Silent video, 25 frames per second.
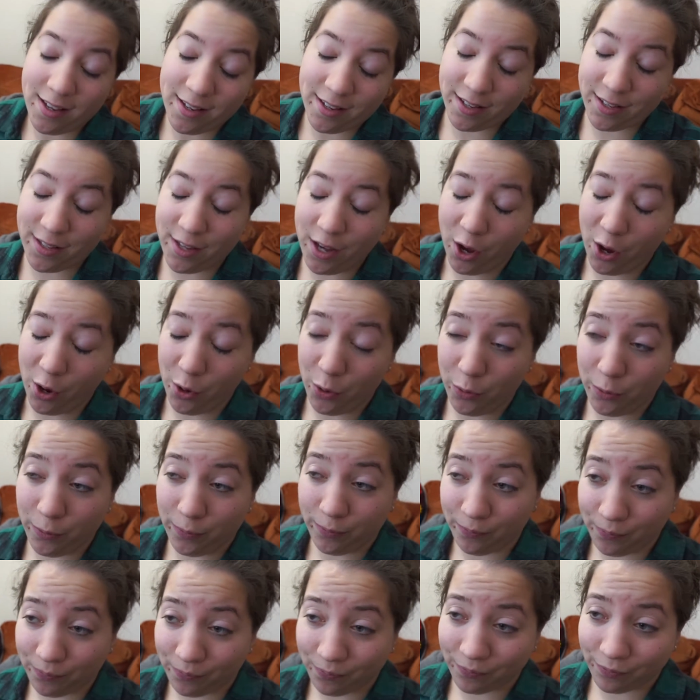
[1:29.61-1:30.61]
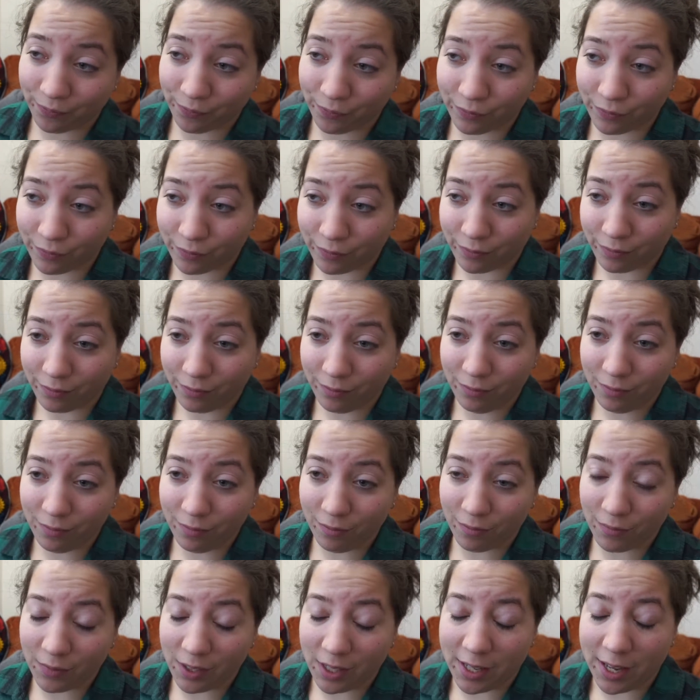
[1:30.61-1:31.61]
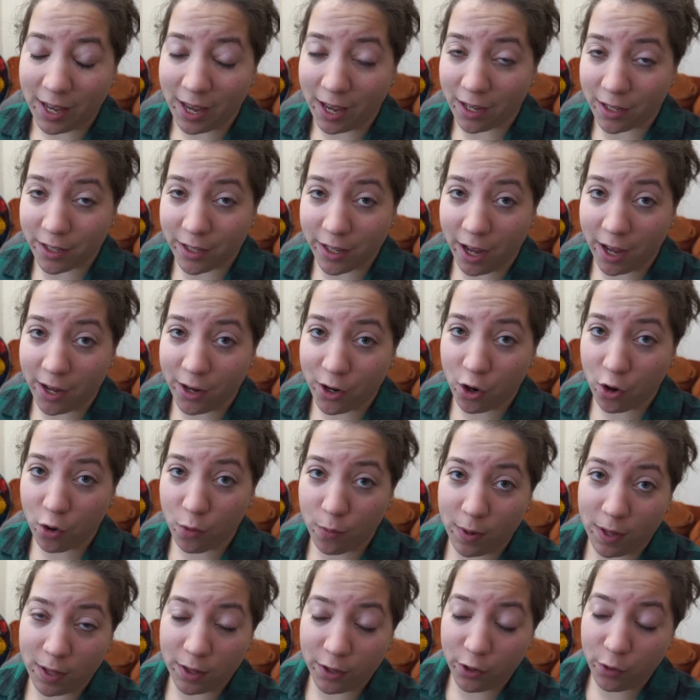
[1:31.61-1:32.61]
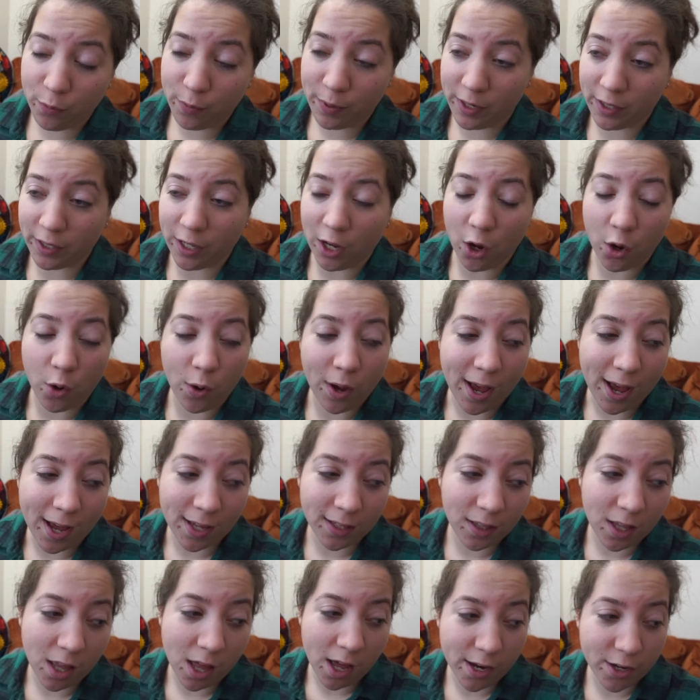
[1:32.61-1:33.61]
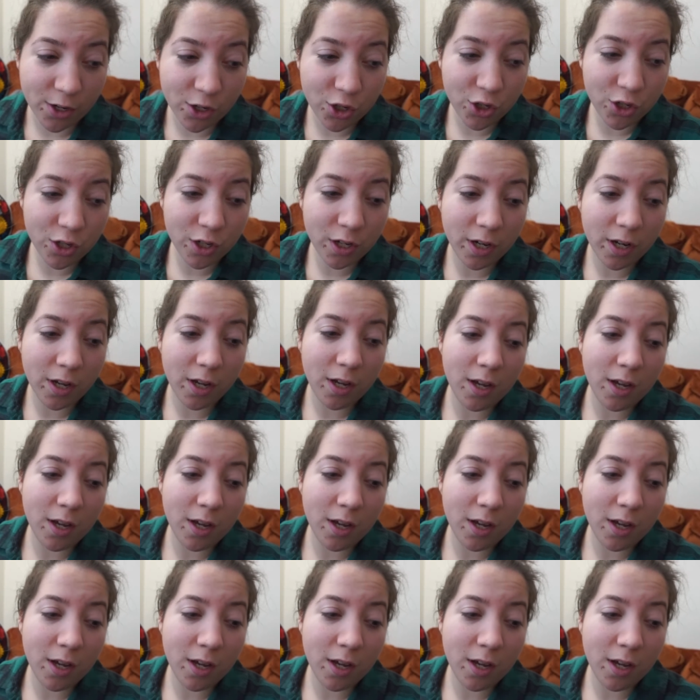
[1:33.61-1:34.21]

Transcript: So yeah, got home a little bit ago, had lunch.